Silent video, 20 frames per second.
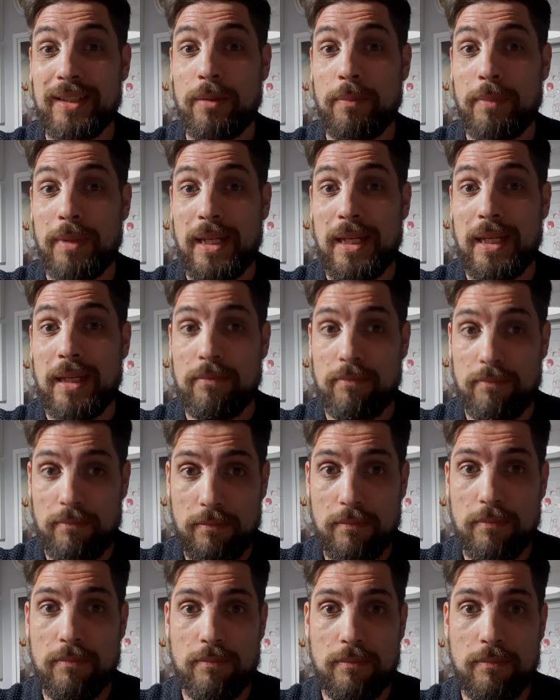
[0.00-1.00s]
to be
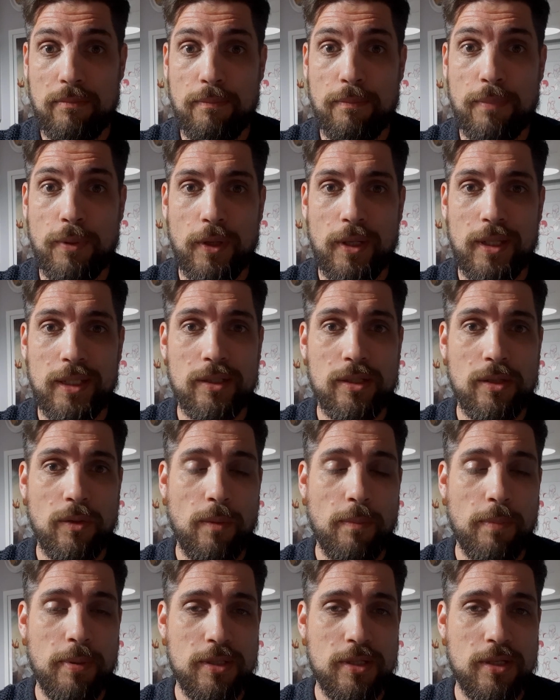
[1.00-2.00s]
put into
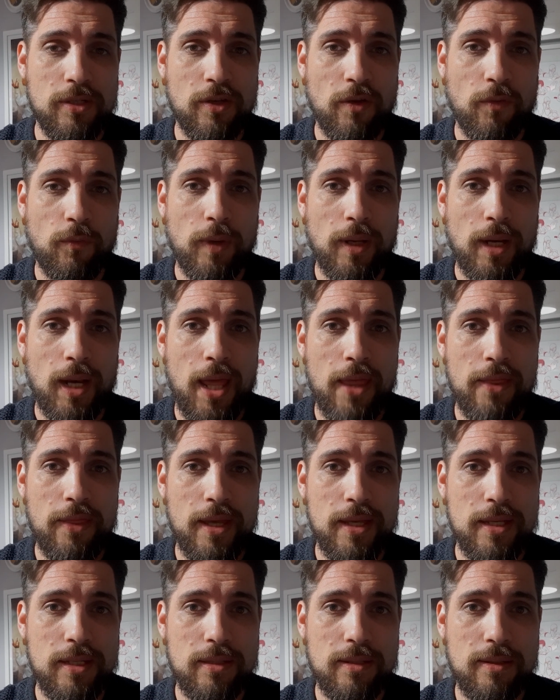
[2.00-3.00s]
a piece of software like
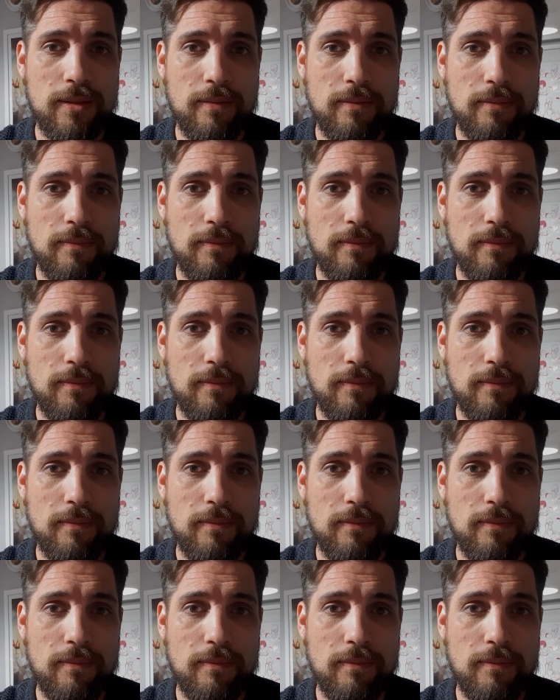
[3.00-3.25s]
this?